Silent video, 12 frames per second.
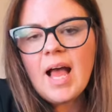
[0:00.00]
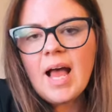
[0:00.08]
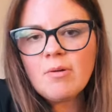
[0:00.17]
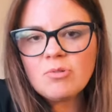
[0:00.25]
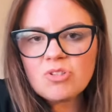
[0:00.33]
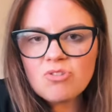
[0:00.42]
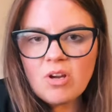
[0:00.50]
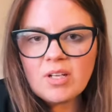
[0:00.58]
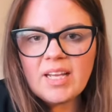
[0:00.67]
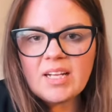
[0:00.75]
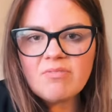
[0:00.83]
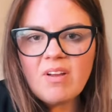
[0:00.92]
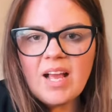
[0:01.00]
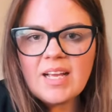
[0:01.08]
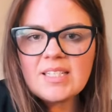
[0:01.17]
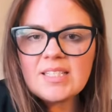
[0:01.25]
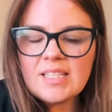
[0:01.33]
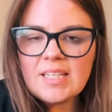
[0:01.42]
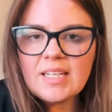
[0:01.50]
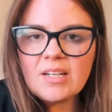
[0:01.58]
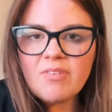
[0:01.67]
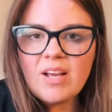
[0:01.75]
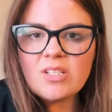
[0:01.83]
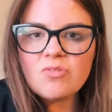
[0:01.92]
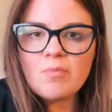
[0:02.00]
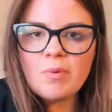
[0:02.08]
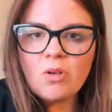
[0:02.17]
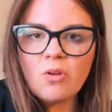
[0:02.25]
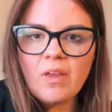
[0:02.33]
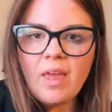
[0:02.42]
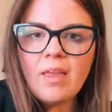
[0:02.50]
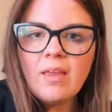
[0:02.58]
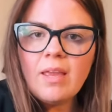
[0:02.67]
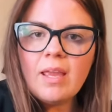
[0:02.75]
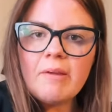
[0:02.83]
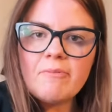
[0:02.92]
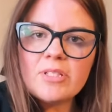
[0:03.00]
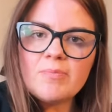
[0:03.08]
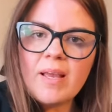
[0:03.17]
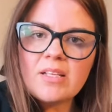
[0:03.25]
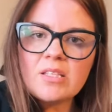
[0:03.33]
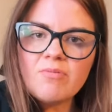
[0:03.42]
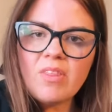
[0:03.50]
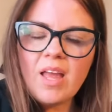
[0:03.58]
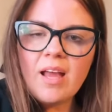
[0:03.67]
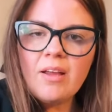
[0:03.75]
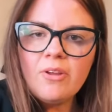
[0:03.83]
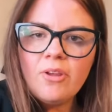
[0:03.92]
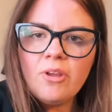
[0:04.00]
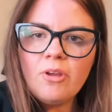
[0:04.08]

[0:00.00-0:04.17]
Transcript: I would strongly advise seeking advice from a lawyer in respect of that,